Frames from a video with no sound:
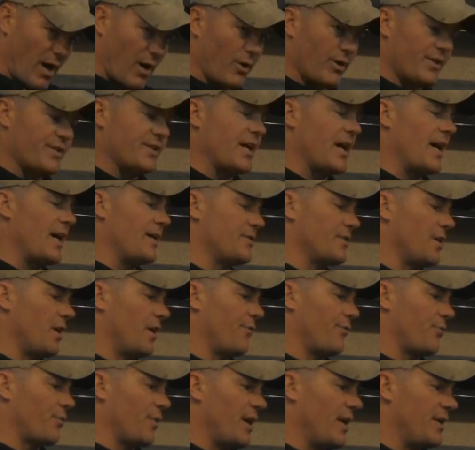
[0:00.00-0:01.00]
Prioritize
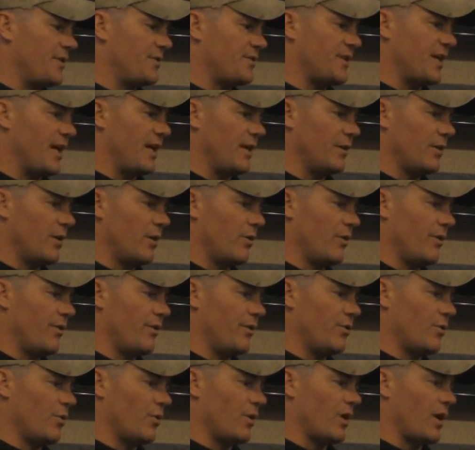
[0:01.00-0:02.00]
all threats. Take note of
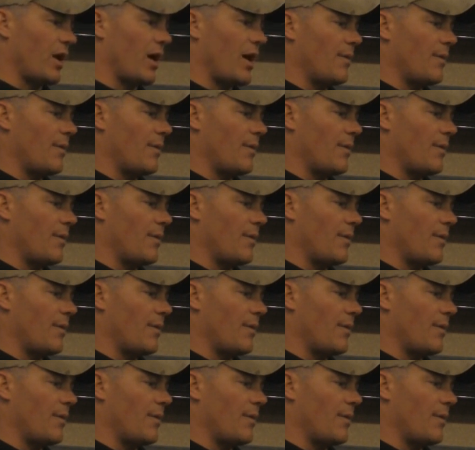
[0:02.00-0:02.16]
the door